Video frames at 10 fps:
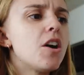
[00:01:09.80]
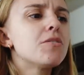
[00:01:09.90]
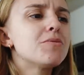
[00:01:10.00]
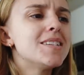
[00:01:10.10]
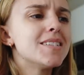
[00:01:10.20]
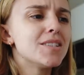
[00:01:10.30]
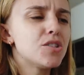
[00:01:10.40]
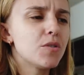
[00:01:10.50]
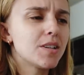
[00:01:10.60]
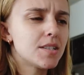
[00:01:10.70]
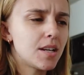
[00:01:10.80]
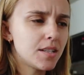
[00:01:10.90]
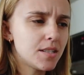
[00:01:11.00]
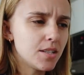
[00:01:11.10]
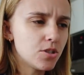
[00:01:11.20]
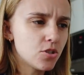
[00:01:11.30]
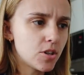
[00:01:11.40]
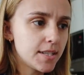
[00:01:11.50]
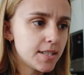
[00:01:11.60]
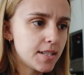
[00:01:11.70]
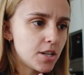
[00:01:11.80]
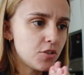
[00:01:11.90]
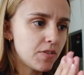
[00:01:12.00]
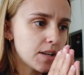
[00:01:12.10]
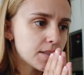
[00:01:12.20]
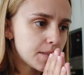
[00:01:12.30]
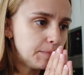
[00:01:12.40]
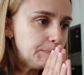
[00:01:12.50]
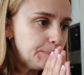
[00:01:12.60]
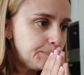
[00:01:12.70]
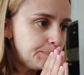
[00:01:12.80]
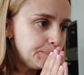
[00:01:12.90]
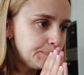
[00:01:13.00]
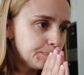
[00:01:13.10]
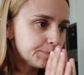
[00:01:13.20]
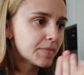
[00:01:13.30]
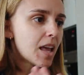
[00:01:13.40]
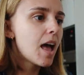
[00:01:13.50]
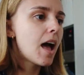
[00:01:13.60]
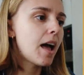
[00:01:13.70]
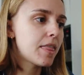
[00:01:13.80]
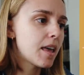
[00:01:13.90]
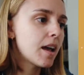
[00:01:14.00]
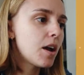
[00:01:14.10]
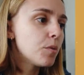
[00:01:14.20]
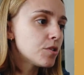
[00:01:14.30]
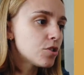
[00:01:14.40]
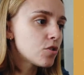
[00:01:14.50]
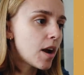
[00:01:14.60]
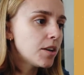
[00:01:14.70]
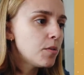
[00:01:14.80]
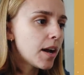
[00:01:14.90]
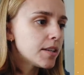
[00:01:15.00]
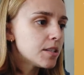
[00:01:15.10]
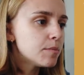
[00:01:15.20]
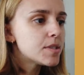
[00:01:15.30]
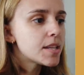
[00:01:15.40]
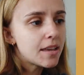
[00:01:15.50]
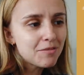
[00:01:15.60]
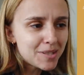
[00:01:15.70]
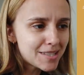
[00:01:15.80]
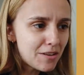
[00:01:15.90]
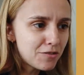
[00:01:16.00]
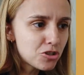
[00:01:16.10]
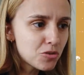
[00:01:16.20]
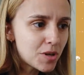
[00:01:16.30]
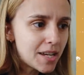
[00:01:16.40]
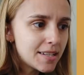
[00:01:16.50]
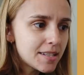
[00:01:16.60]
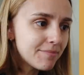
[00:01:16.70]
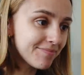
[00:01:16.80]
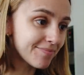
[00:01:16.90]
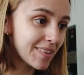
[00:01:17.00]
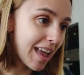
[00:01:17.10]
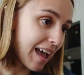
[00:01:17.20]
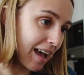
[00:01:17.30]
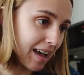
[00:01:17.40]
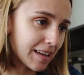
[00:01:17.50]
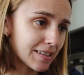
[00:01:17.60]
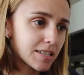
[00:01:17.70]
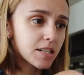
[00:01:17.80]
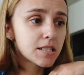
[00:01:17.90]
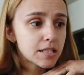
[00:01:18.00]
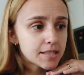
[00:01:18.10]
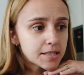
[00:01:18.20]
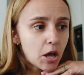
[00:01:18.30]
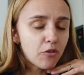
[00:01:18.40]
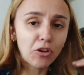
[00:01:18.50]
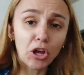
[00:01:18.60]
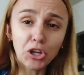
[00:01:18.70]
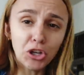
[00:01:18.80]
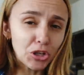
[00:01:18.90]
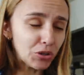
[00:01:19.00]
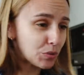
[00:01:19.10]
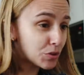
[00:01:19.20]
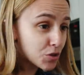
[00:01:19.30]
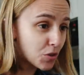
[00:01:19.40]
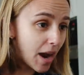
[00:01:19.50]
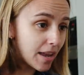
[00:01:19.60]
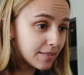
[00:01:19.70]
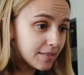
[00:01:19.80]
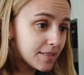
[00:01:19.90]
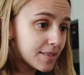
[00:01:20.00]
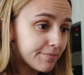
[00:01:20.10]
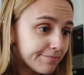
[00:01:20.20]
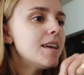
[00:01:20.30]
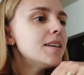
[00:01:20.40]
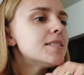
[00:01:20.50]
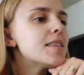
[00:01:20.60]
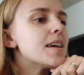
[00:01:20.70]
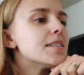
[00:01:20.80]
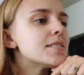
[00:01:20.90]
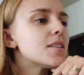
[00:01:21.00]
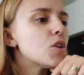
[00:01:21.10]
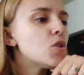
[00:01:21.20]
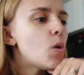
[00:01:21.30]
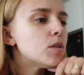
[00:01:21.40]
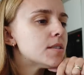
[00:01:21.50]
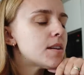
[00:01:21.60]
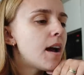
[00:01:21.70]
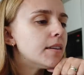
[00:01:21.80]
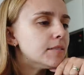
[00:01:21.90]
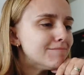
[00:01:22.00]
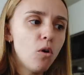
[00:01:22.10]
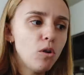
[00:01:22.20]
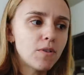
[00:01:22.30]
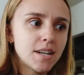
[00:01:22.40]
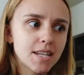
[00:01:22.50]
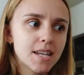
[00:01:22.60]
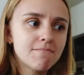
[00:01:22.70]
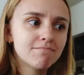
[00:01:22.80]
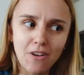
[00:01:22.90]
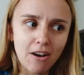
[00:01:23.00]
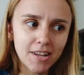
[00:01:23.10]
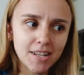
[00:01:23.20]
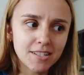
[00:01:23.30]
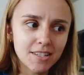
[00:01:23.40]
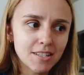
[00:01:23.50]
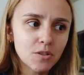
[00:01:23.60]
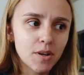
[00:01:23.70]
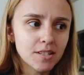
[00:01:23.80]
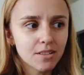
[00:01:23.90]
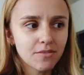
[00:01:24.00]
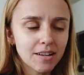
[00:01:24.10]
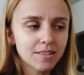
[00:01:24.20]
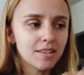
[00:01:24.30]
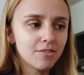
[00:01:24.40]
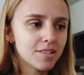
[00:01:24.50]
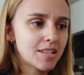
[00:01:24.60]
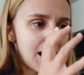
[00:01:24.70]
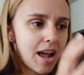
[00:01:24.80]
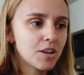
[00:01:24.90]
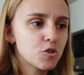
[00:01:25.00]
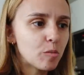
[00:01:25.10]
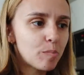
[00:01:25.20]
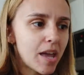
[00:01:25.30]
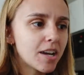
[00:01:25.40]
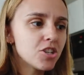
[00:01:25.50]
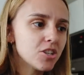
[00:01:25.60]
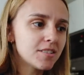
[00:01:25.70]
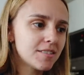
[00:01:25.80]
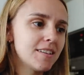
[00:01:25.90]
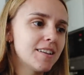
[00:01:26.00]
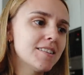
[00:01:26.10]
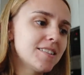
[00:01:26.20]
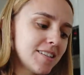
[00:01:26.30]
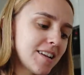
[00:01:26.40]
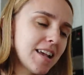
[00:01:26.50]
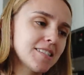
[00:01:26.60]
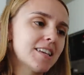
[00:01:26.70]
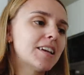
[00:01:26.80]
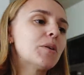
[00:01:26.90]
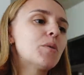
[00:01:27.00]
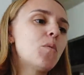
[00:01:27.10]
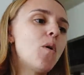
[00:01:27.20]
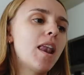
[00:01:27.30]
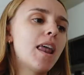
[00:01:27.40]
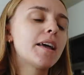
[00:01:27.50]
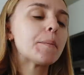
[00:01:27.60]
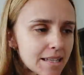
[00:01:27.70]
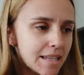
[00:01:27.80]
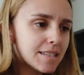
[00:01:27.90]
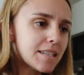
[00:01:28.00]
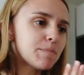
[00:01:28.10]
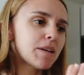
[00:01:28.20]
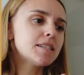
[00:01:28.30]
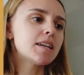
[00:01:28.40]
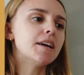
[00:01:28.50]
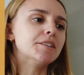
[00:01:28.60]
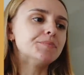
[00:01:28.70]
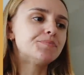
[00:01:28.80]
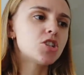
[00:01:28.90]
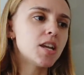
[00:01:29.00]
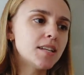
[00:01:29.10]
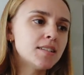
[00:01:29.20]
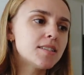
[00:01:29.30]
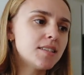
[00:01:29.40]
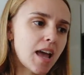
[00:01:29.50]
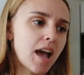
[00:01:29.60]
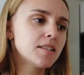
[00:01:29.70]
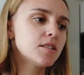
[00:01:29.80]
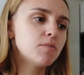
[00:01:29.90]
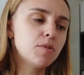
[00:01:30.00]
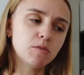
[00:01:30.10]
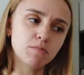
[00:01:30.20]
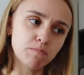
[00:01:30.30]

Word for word: are the reasons you're excited to try Stitch Fix? Hmm, I think I want to try new items, give myself a treat, and discover new trends. Is this your style? Already very into this quiz, the fact that there is actual pictures and asking what I like. Is this my style? Jeans, yes. The